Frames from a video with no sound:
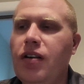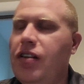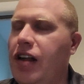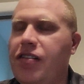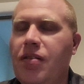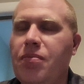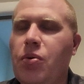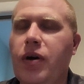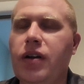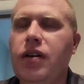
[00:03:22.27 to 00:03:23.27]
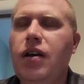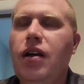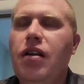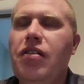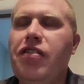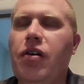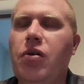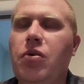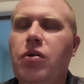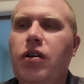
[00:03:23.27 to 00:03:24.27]
at some point.
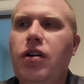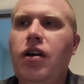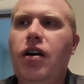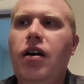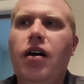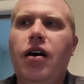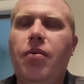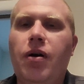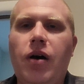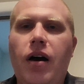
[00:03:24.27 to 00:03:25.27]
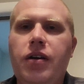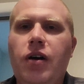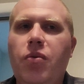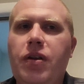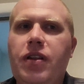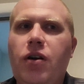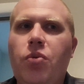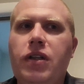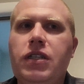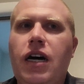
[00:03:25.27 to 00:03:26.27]
So, I went there
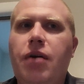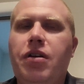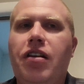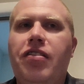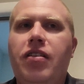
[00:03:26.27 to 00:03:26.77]
one time. Then,